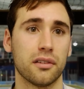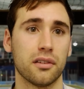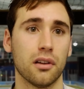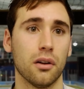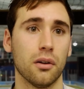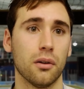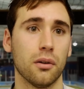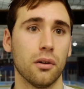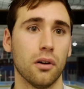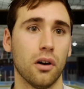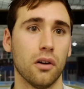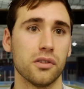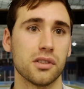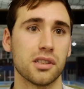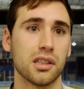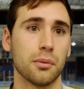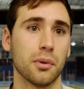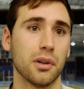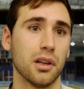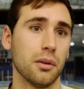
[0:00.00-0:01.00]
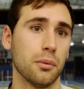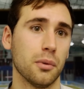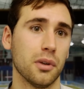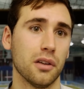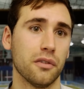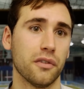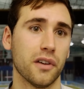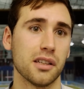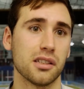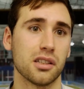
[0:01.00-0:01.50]
so obviously when
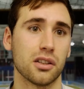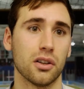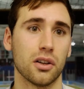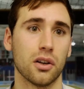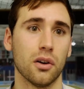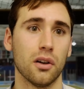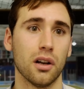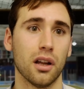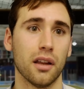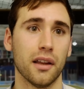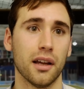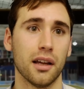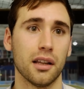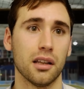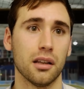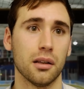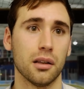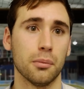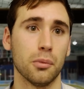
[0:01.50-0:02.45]
you face a good goalie like that,